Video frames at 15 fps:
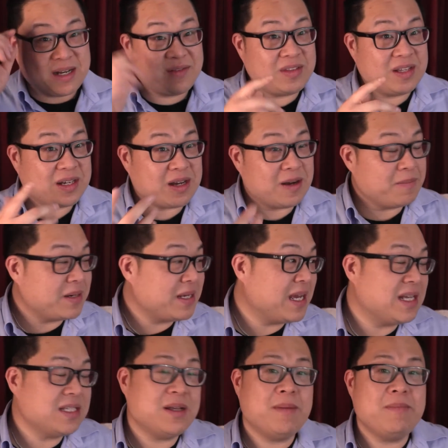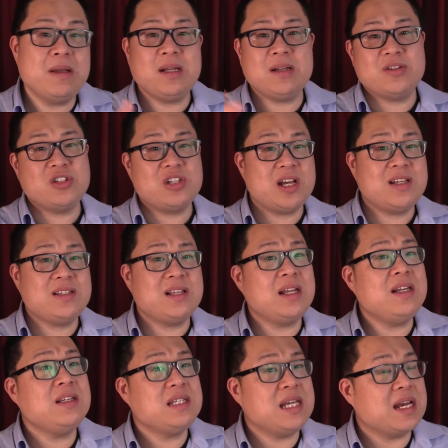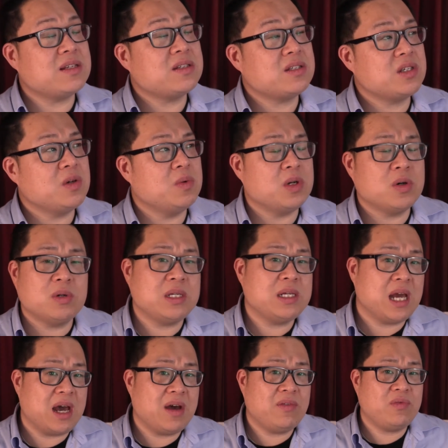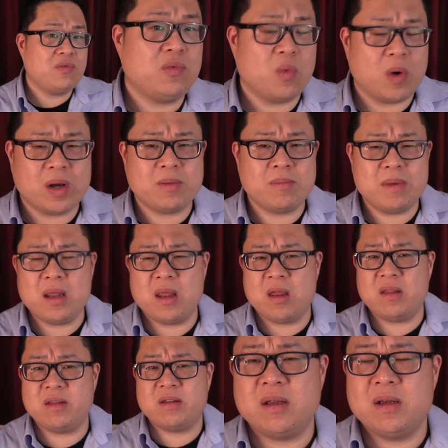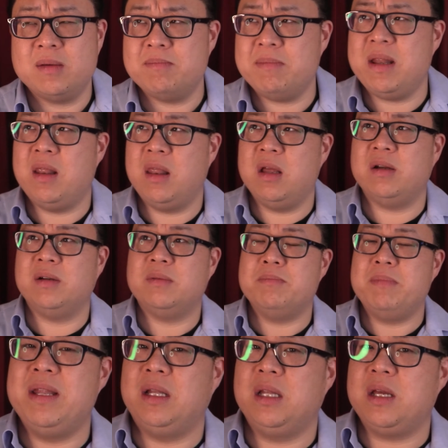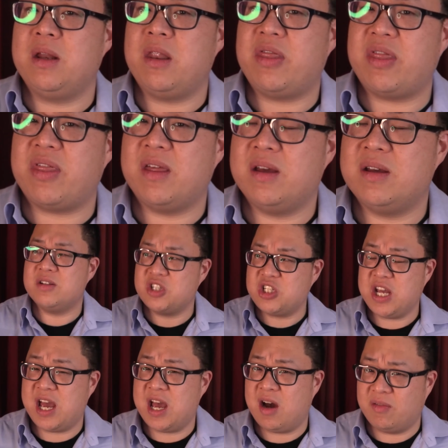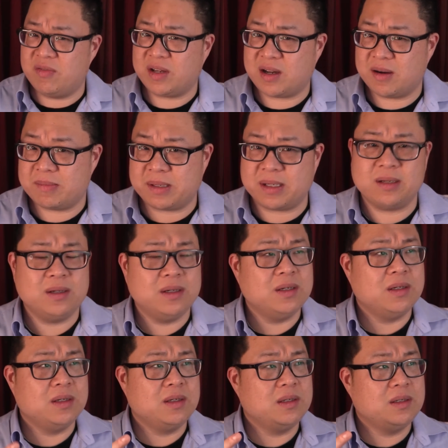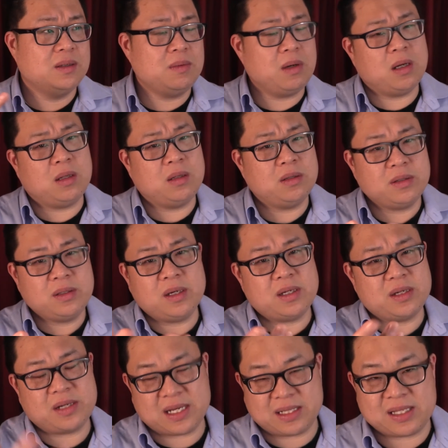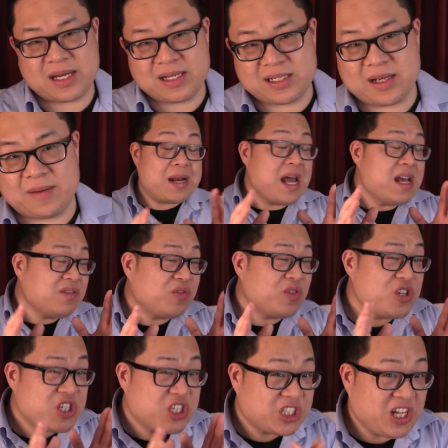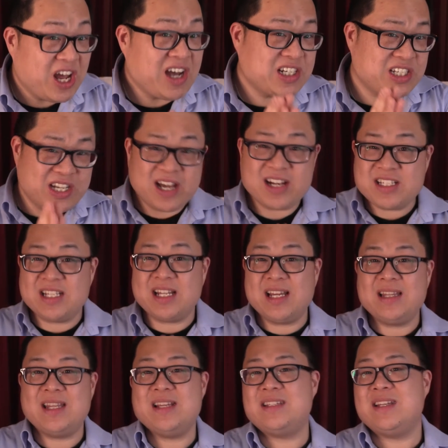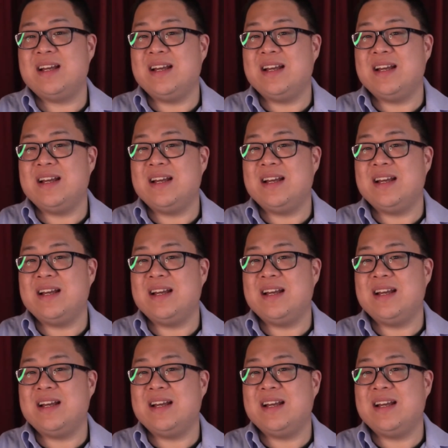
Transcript: if the company has 1,000,000 shares, then yes, you would only have 1 millionth share of the company. Well, yeah, you get the idea. But as for stocks, you got to see it like this.